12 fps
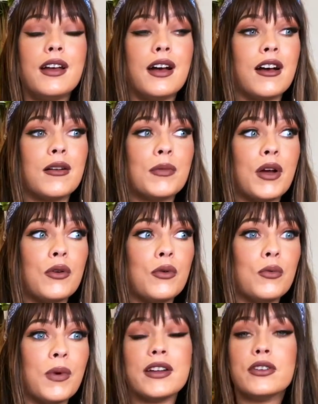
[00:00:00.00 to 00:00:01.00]
Um,
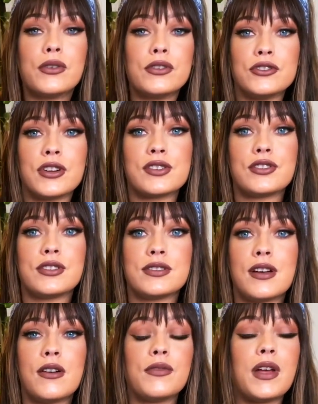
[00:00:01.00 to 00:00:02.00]
why don't you trust
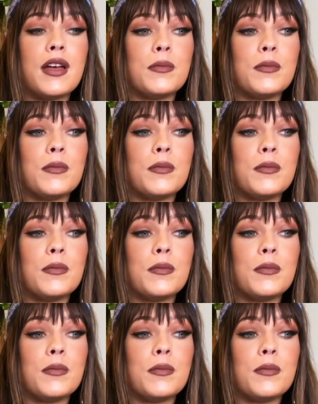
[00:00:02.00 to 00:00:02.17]
yourself?